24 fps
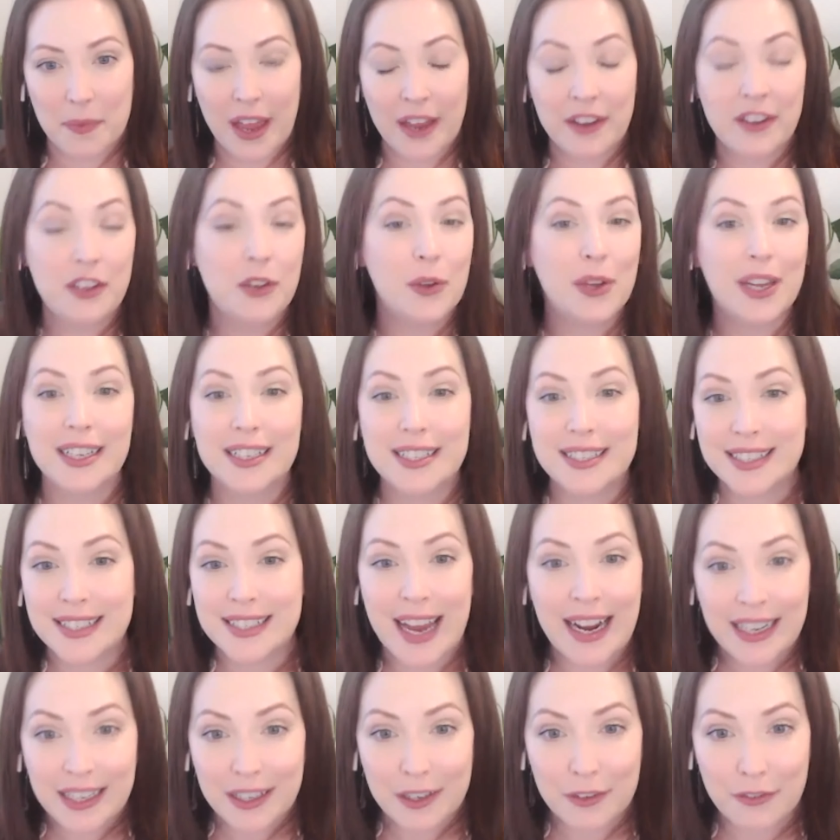And you get
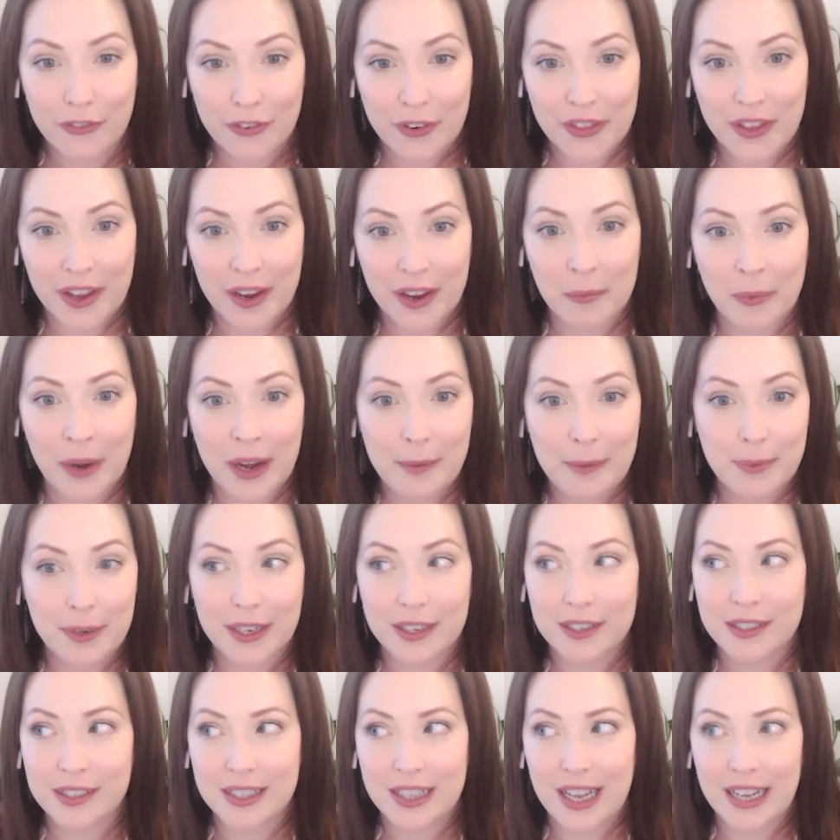excited for them, right?
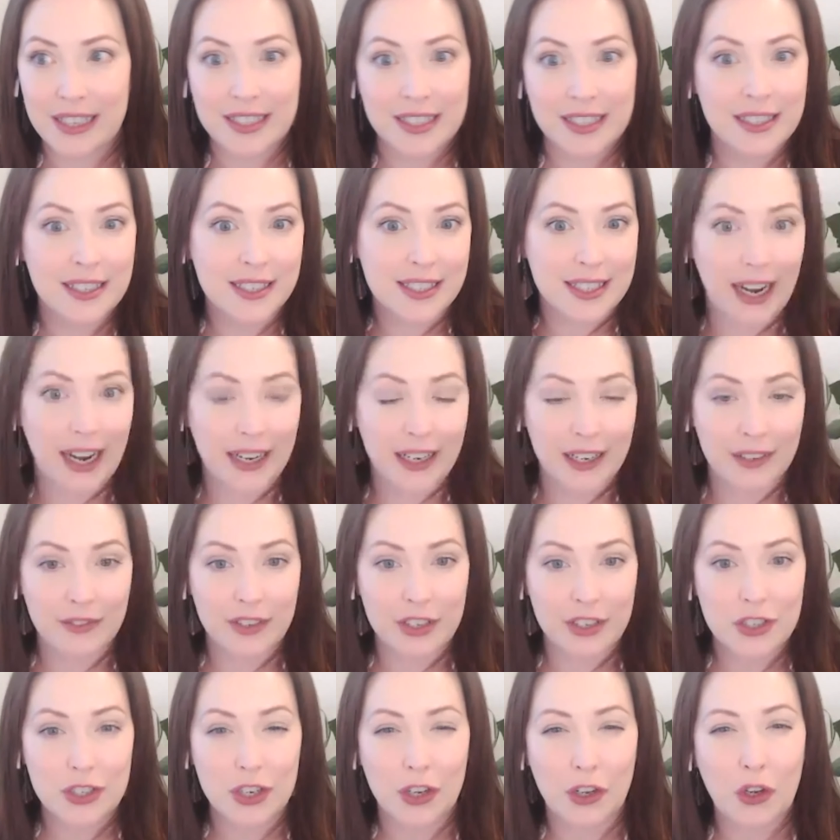Because that's an exciting
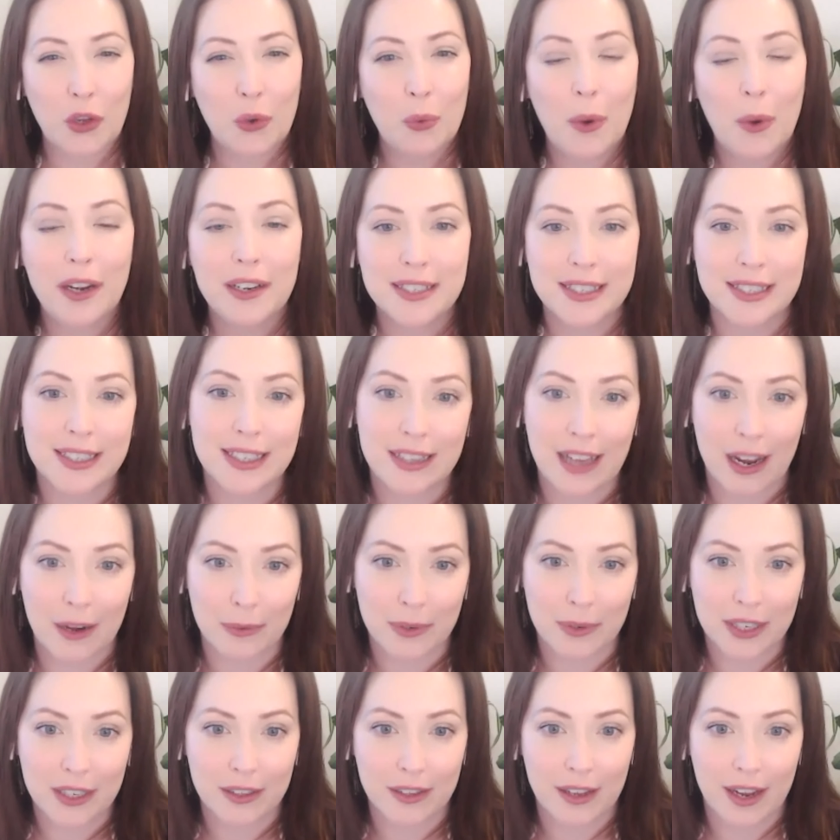vision. You want to see
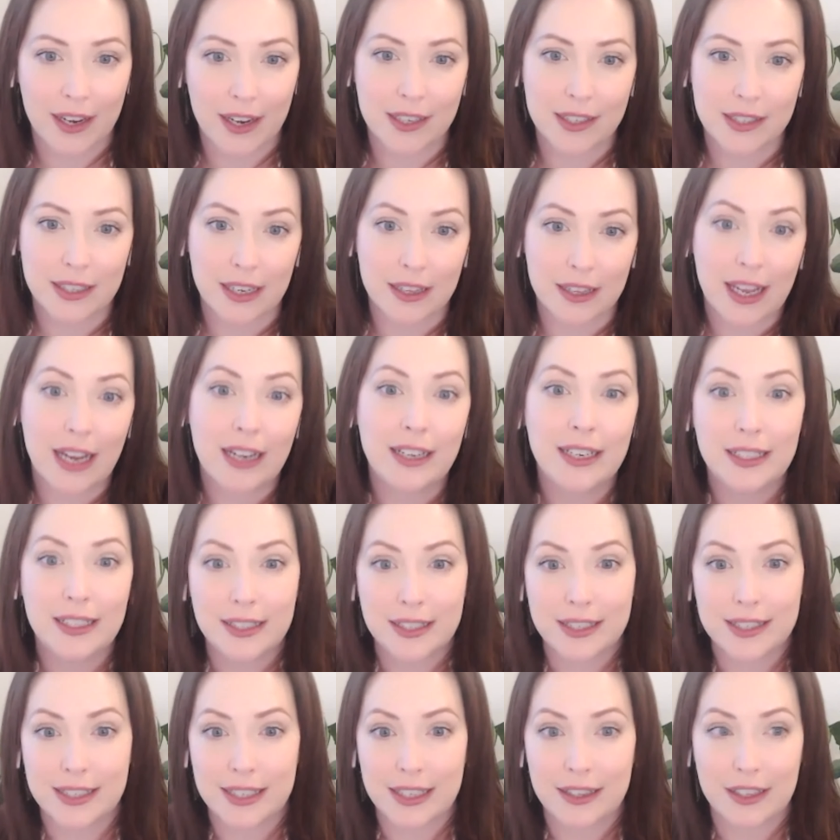that realized, and they need
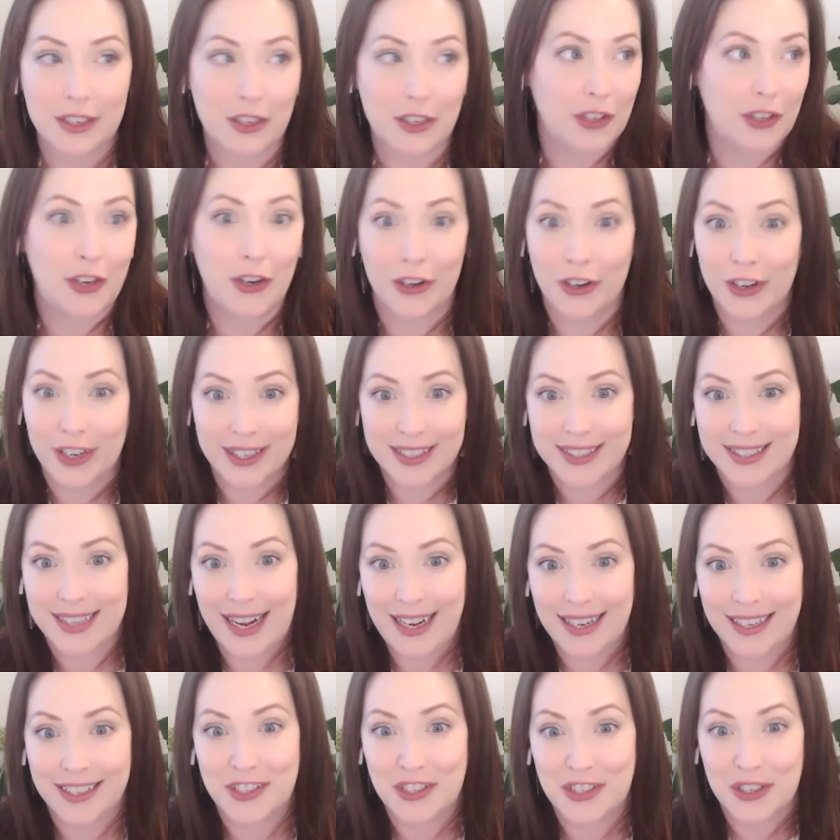to see that you're
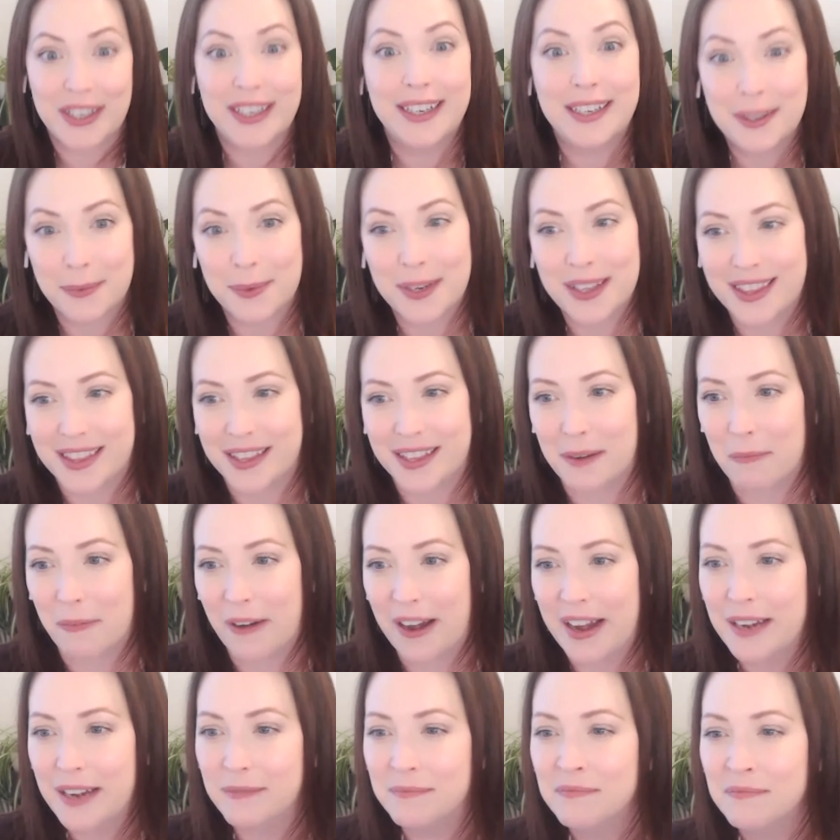excited. You're in it with them,
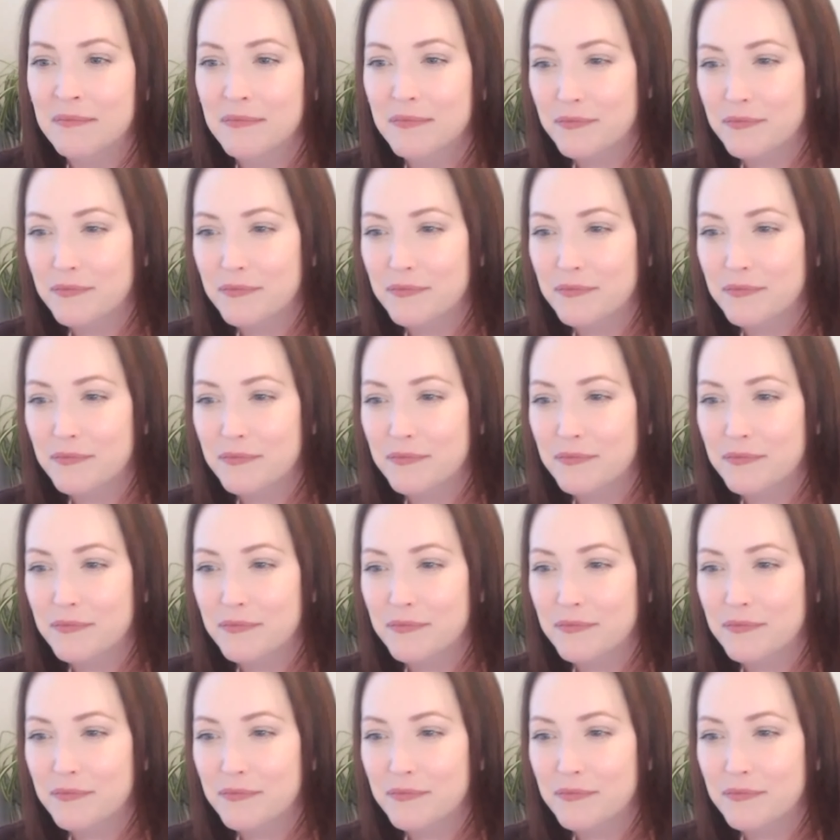right?